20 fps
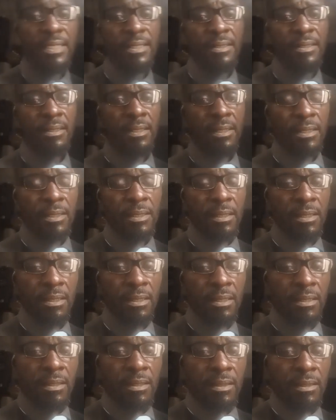
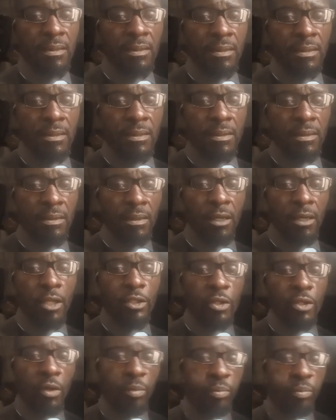marginalized?
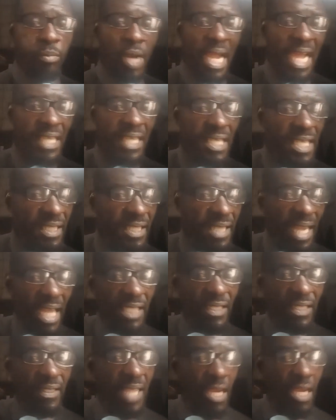All your
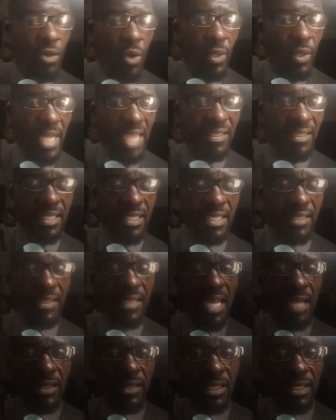elite and
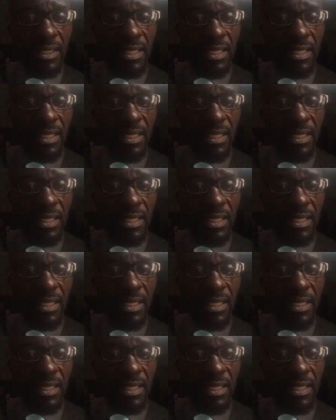stakeholders